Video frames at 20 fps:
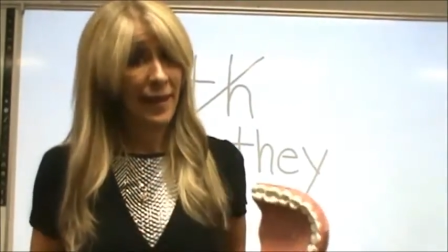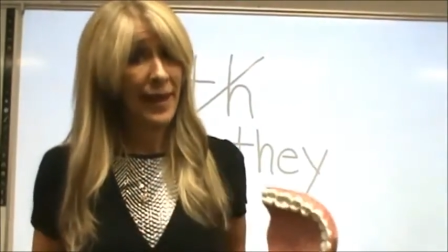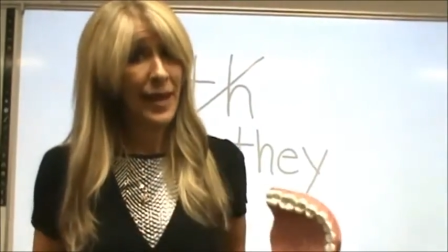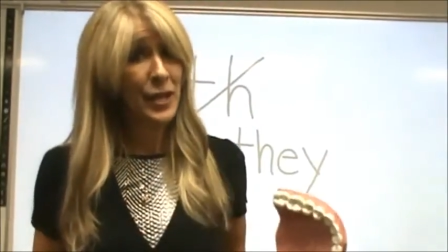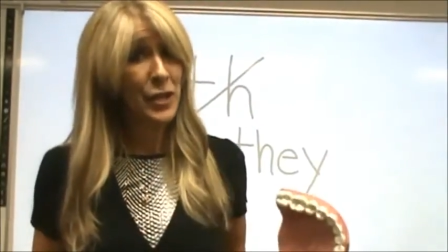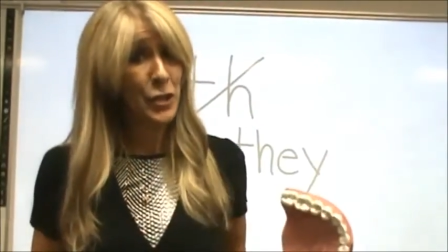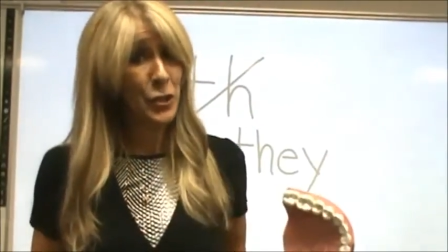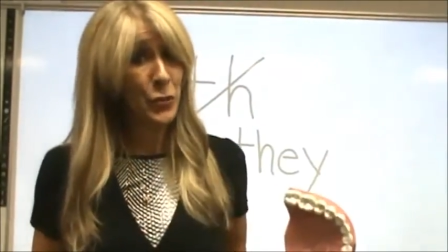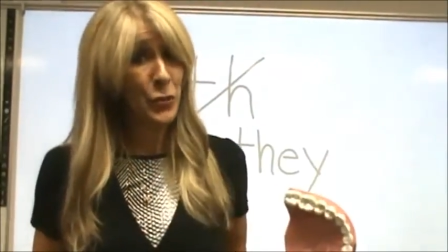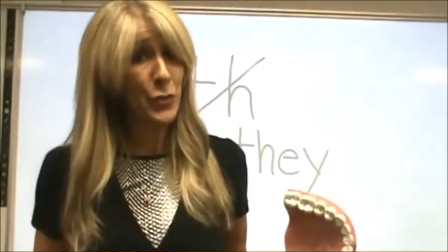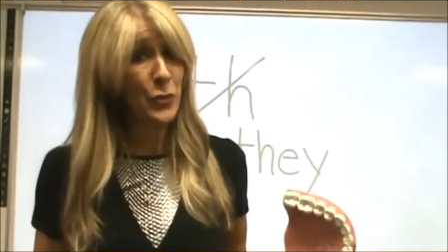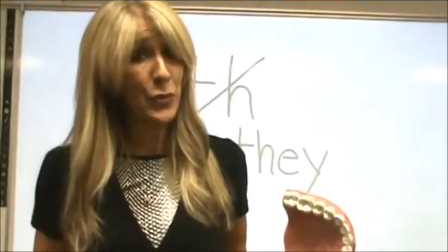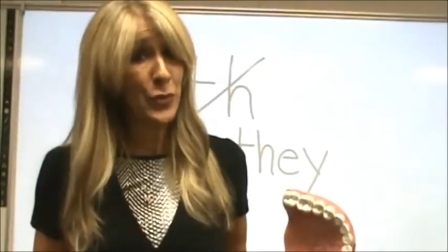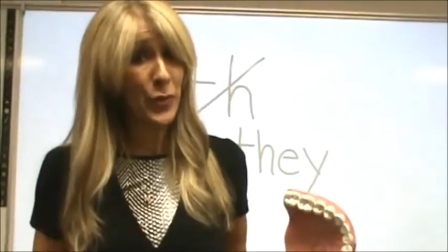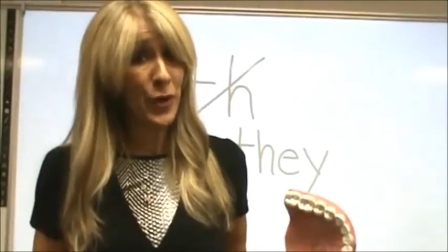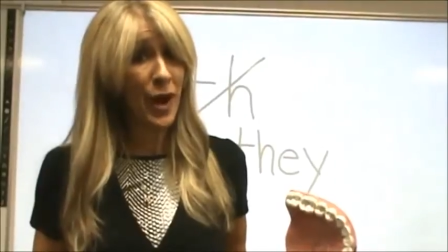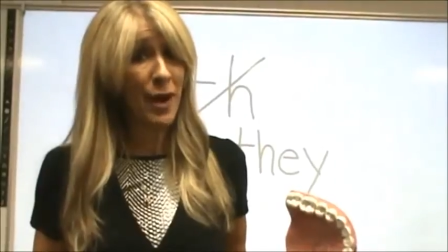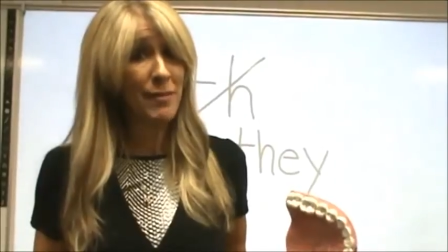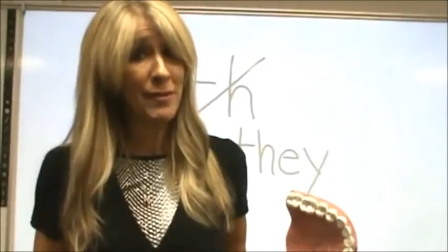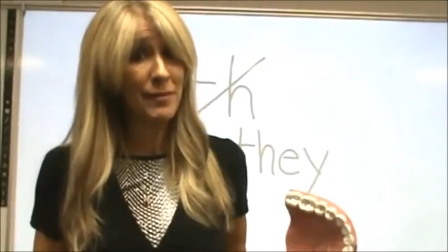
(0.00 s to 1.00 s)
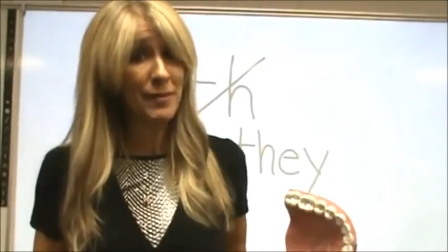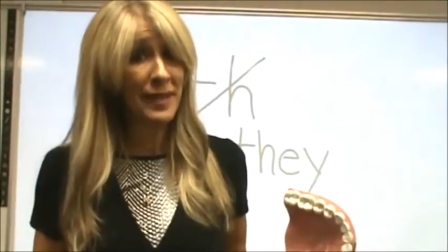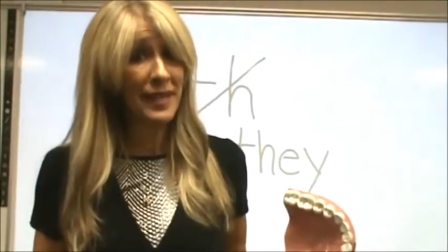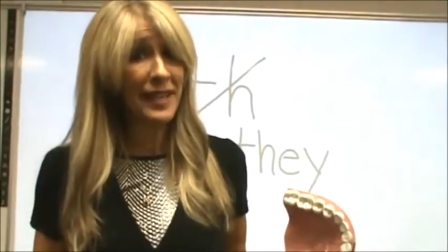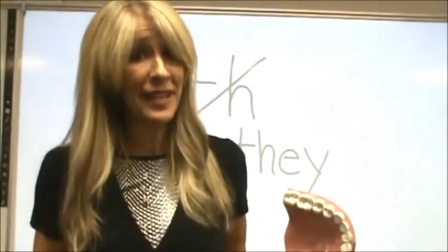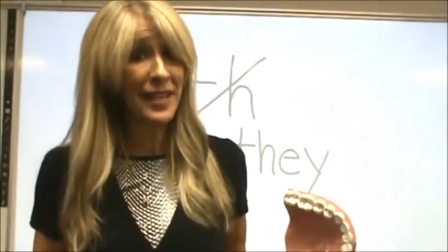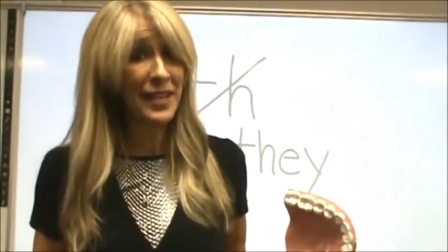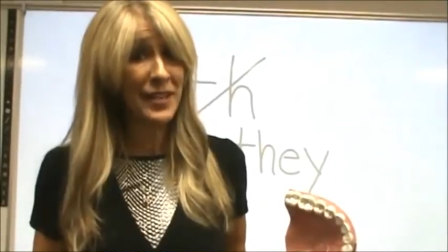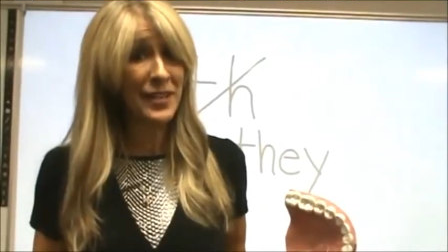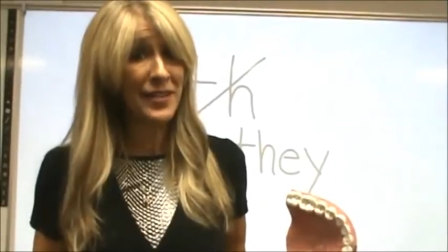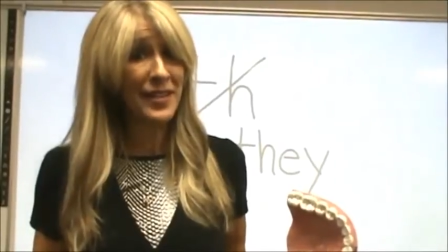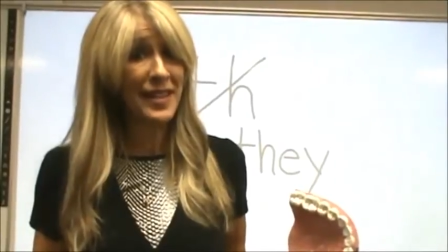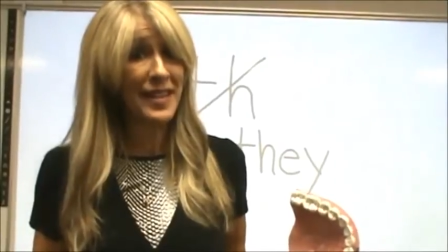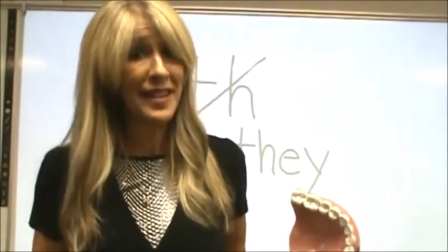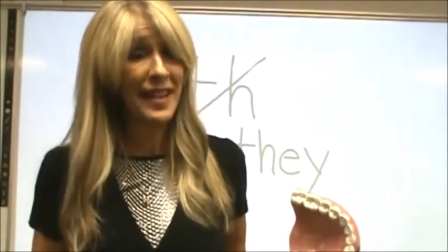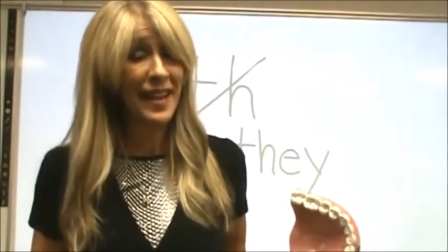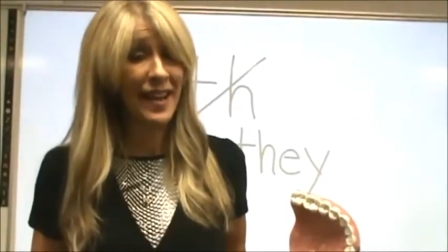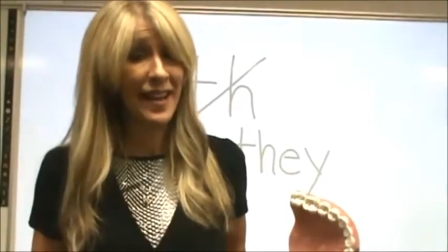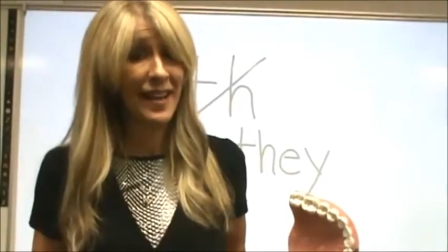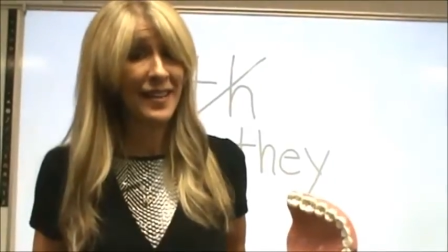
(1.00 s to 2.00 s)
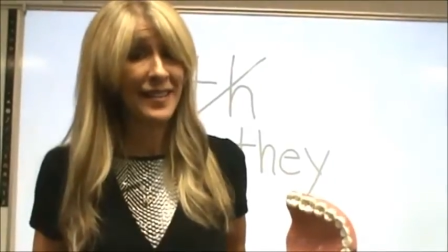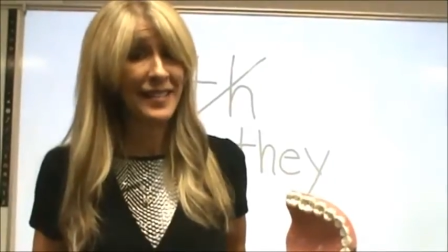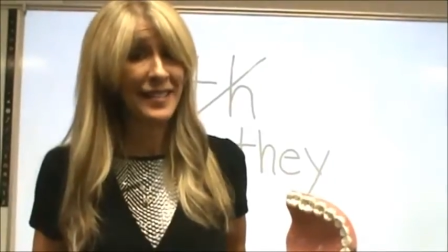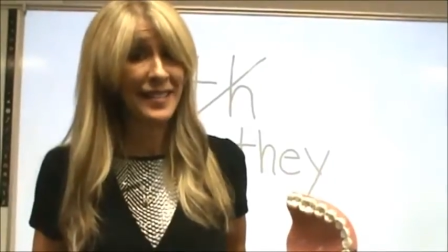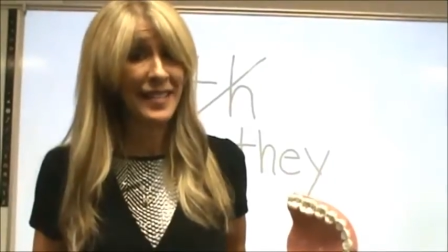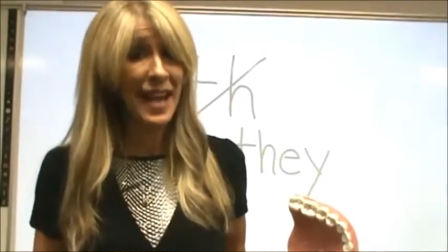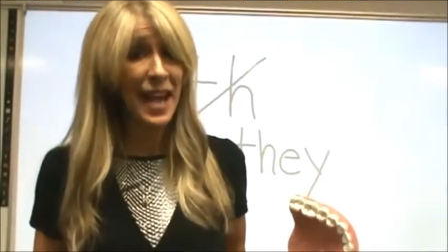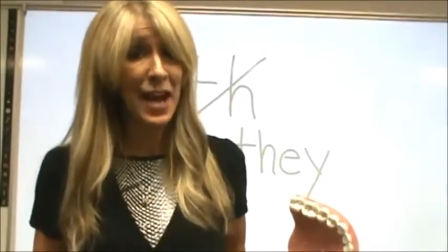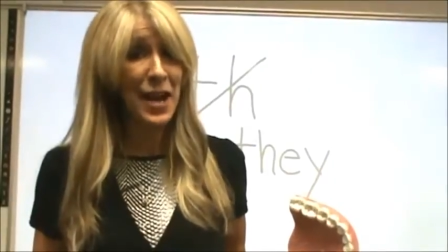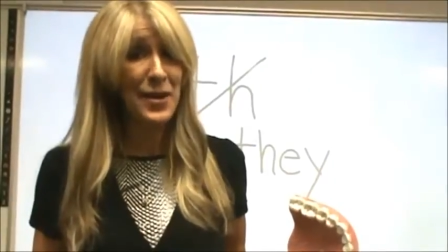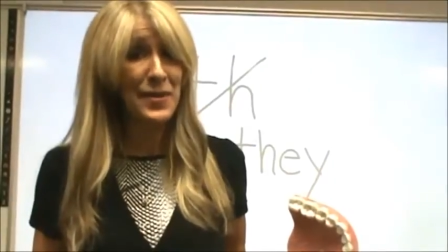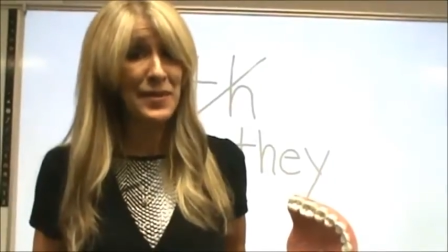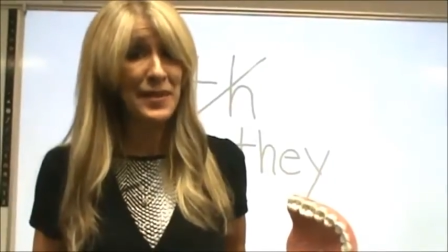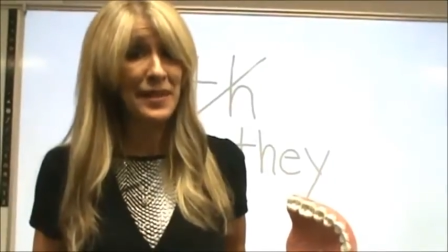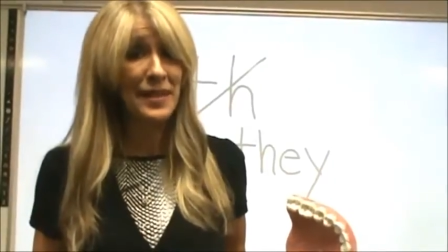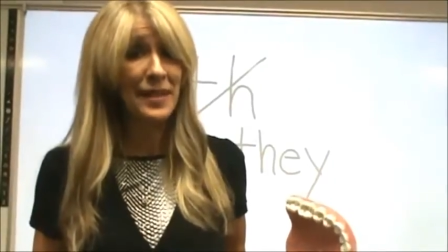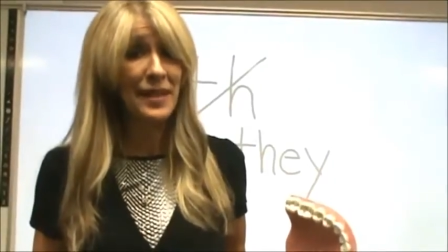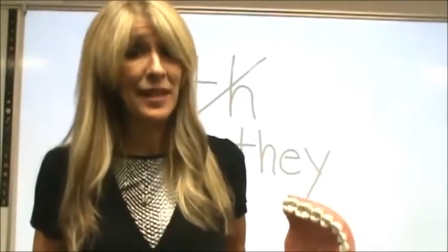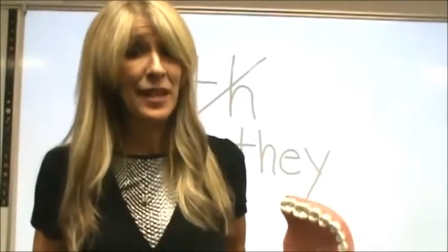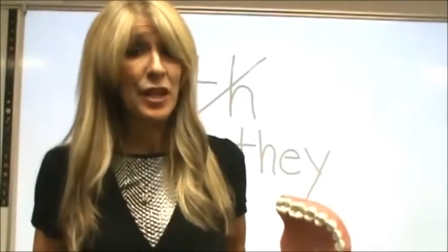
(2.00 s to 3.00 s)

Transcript: and you will probably hear the L sound.